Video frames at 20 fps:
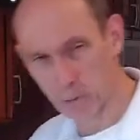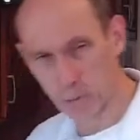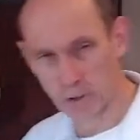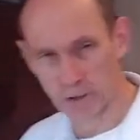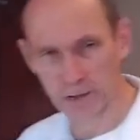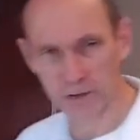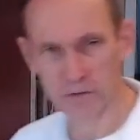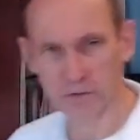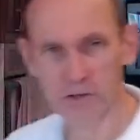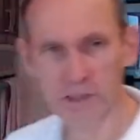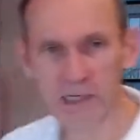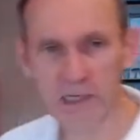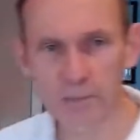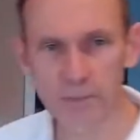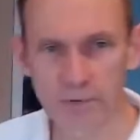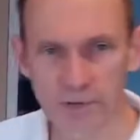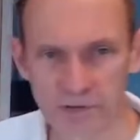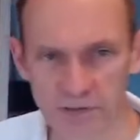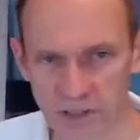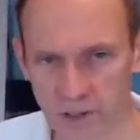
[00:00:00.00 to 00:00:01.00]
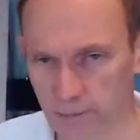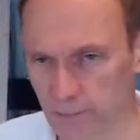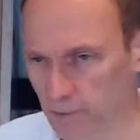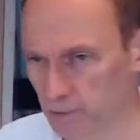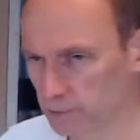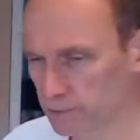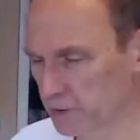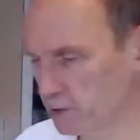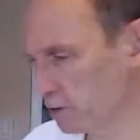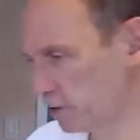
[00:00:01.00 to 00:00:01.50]
wanted to keep it
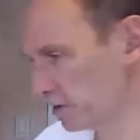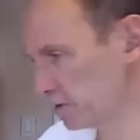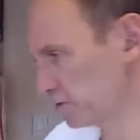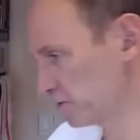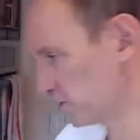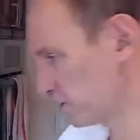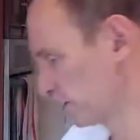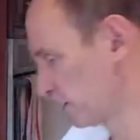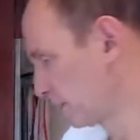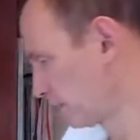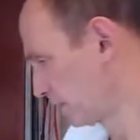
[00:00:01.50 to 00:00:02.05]
simple because